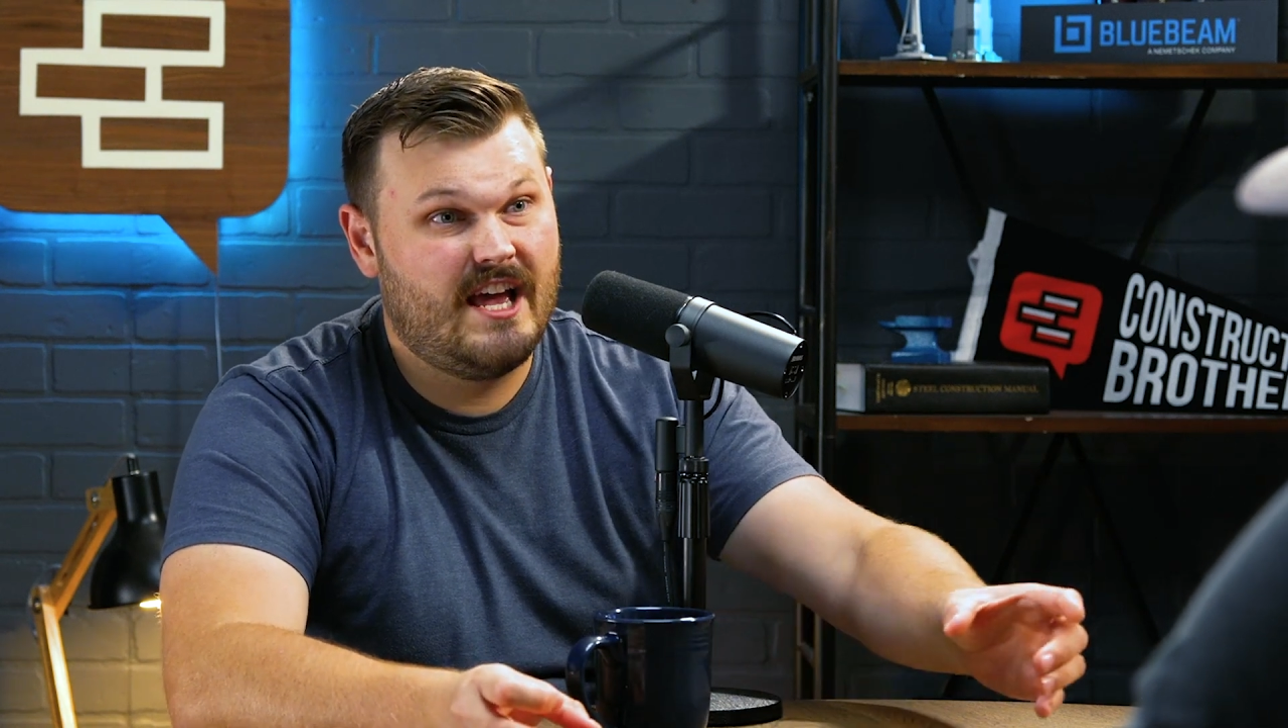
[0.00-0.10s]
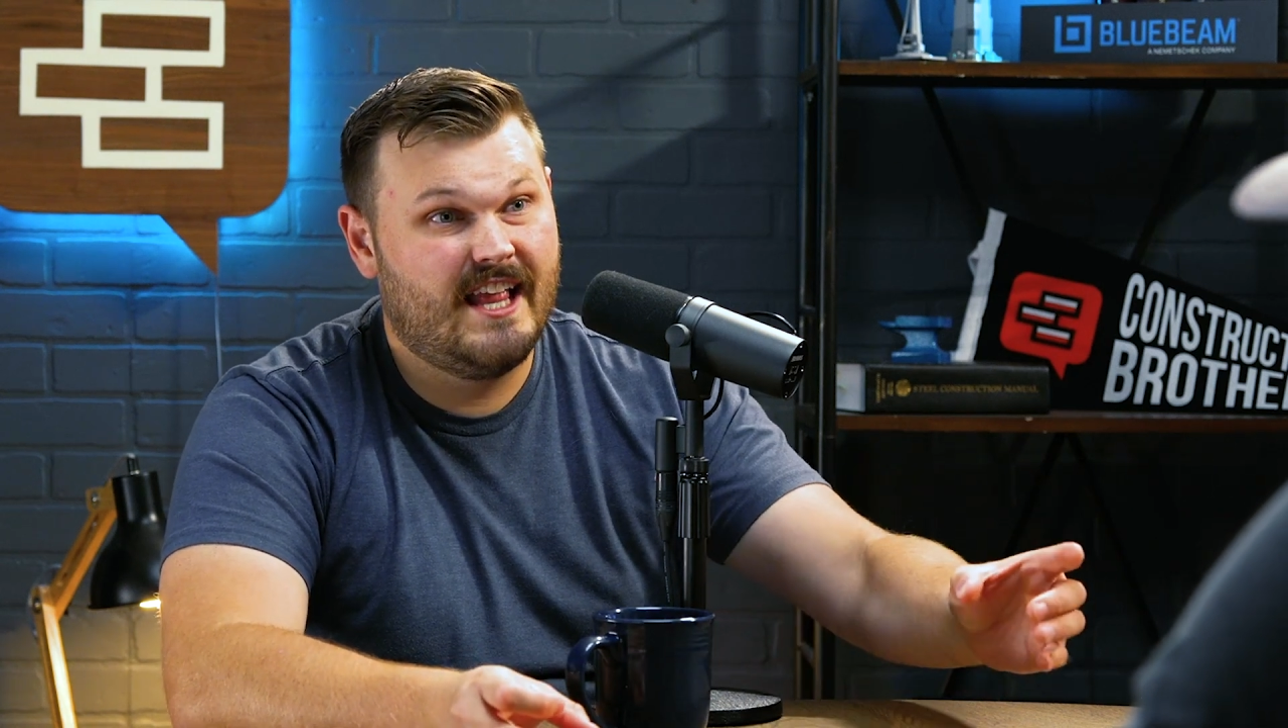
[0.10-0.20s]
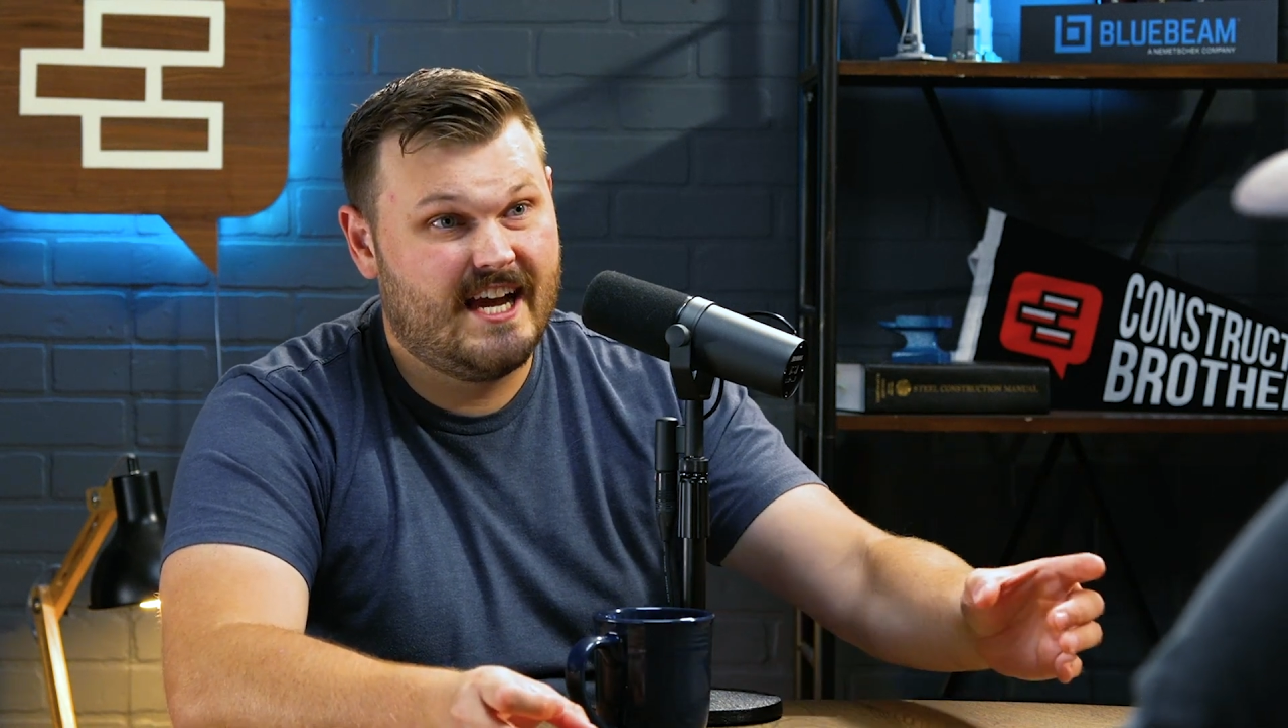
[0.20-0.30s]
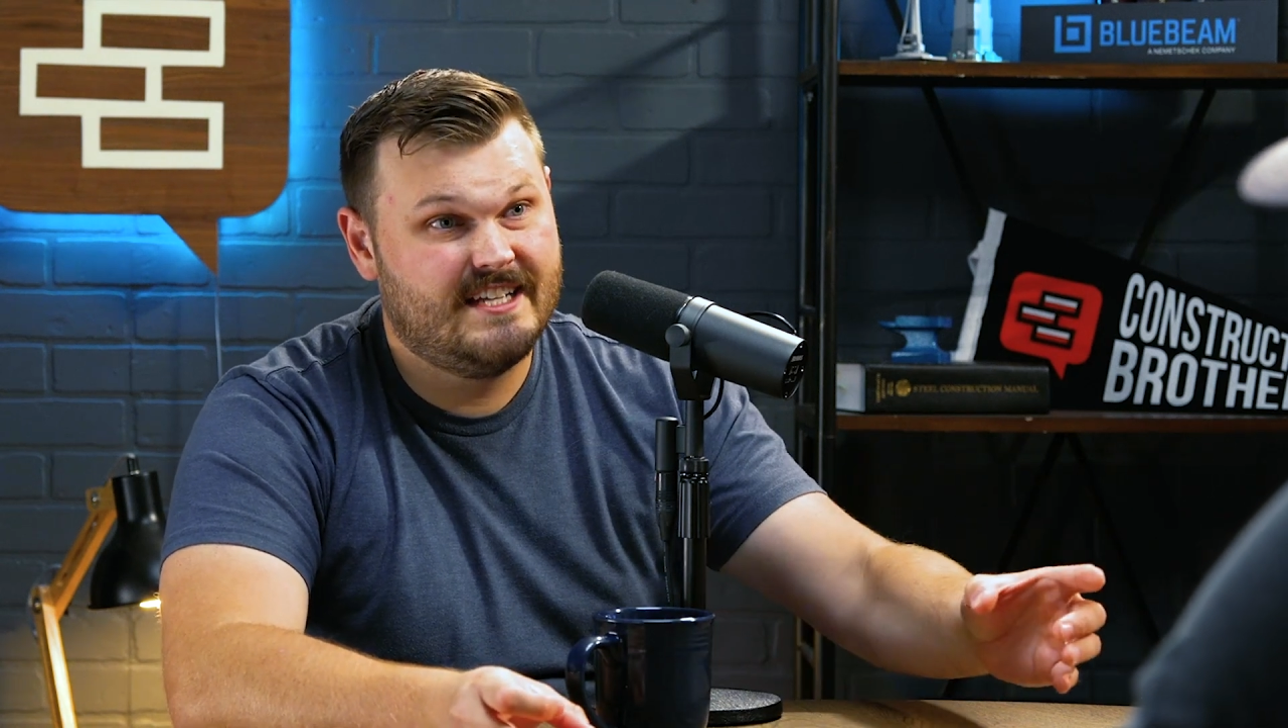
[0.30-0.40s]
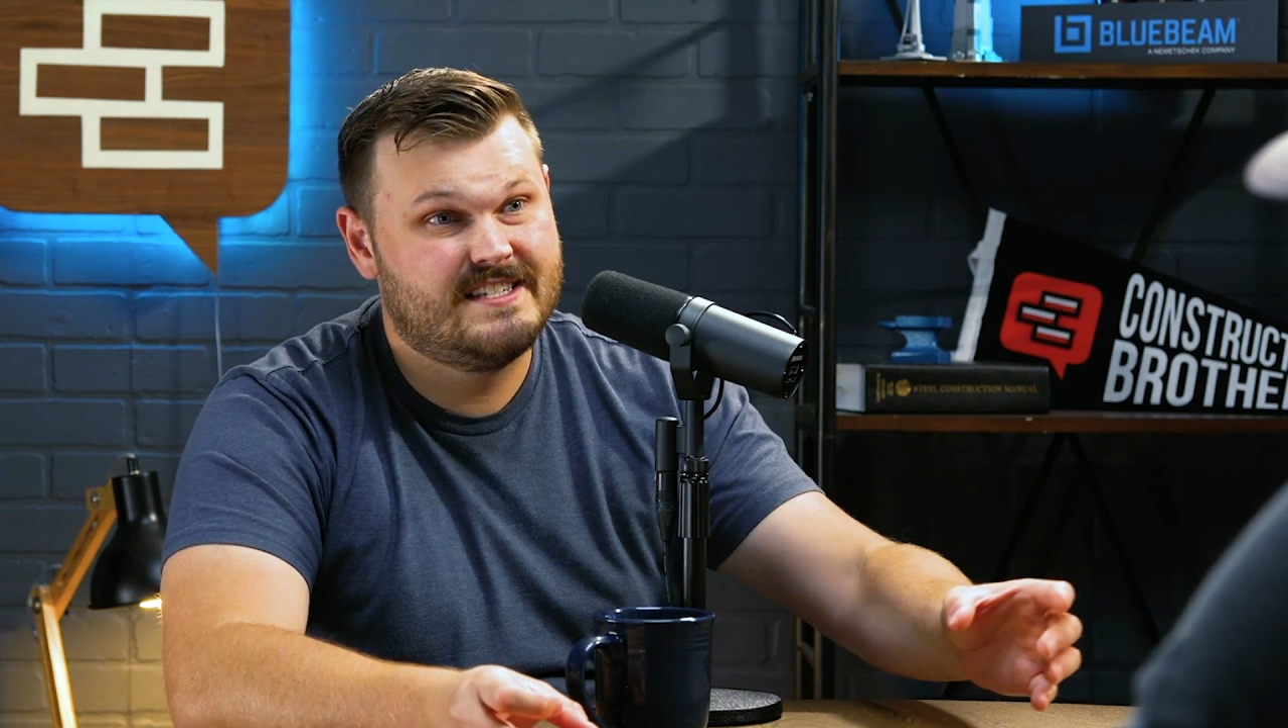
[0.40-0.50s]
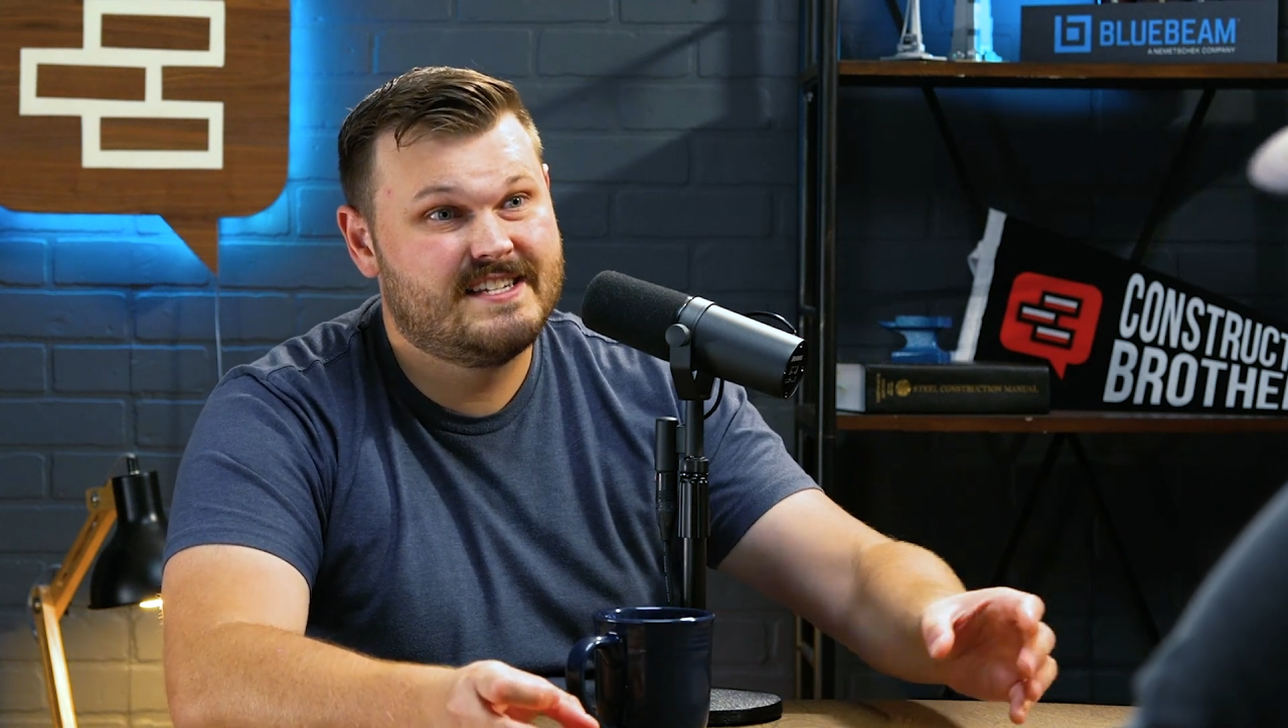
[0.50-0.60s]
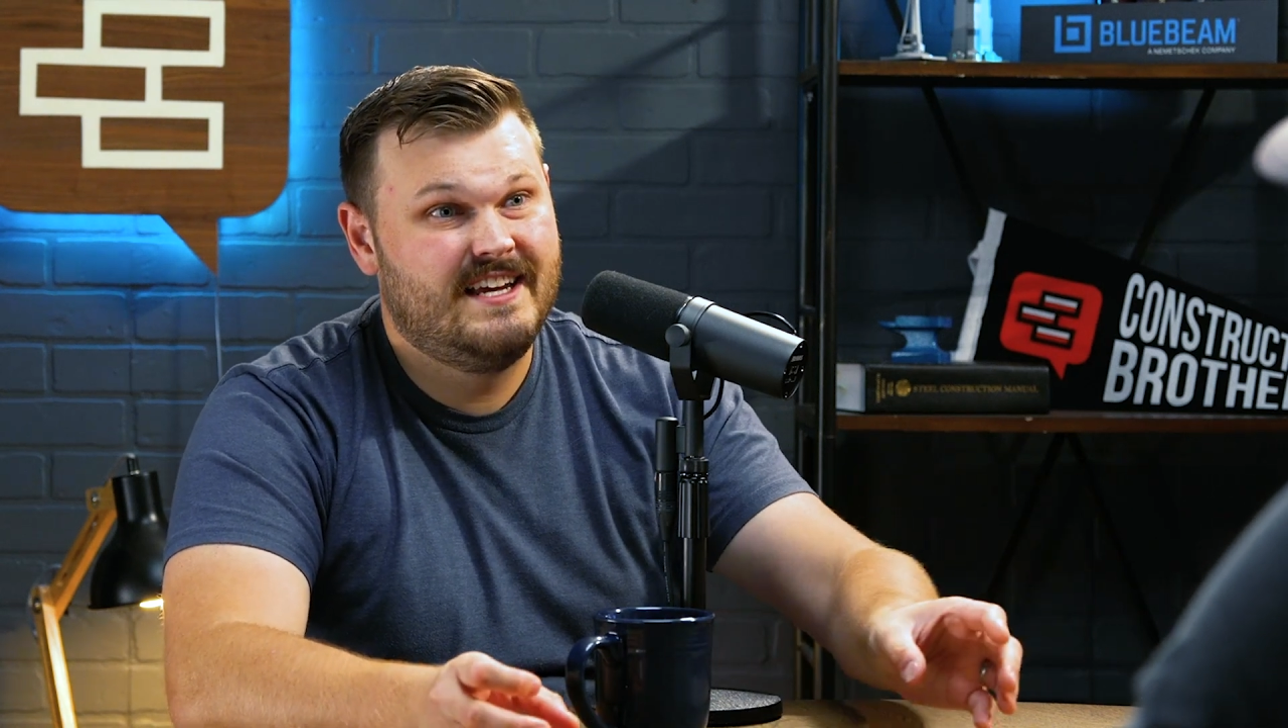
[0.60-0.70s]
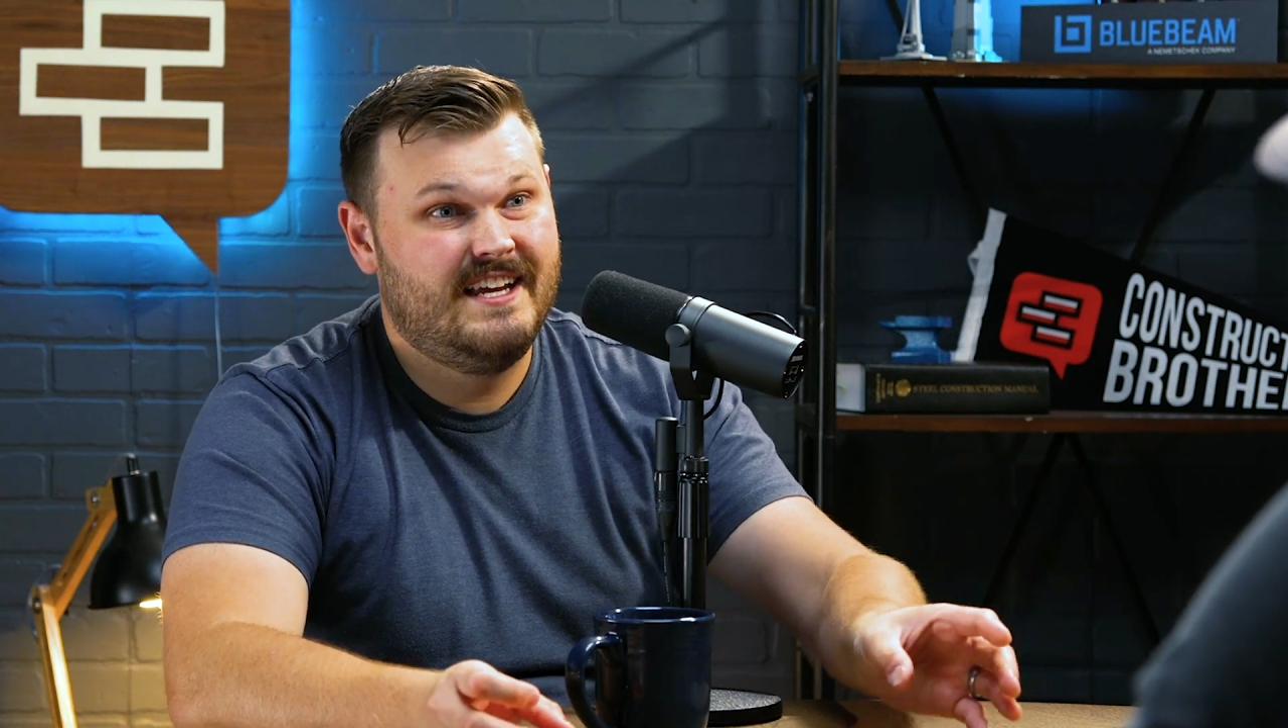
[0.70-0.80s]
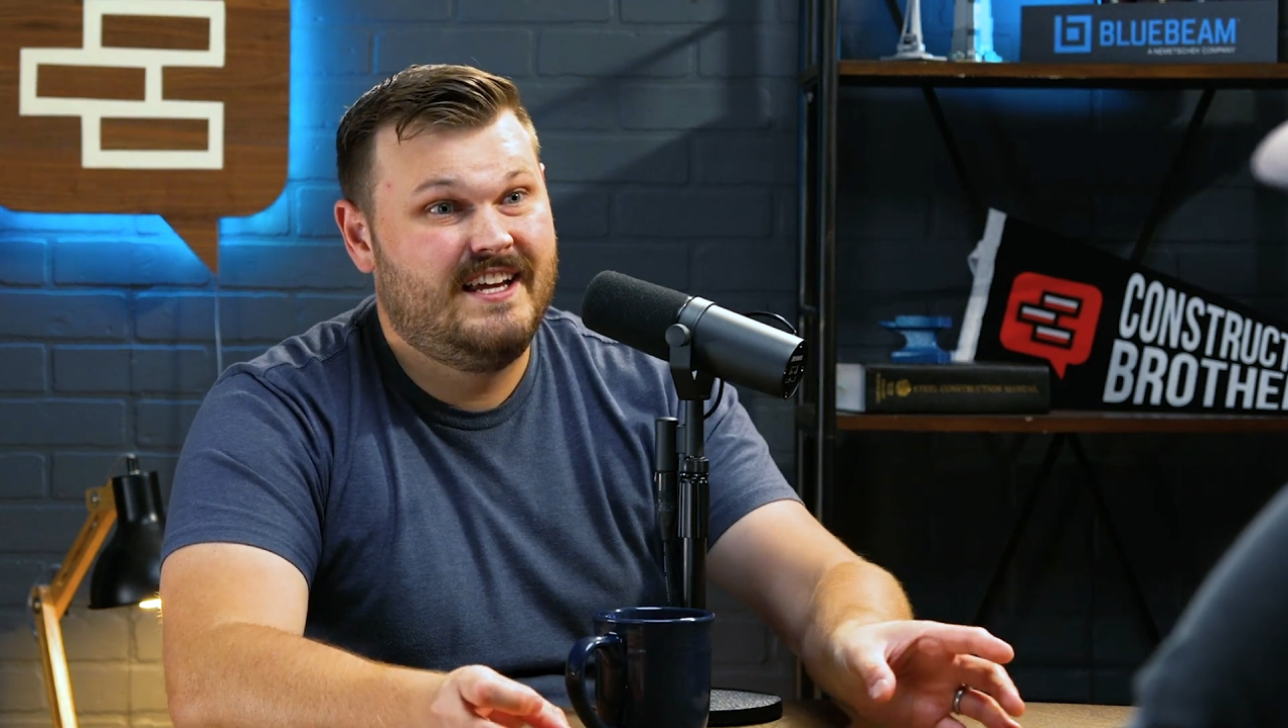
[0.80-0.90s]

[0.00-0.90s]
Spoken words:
headlines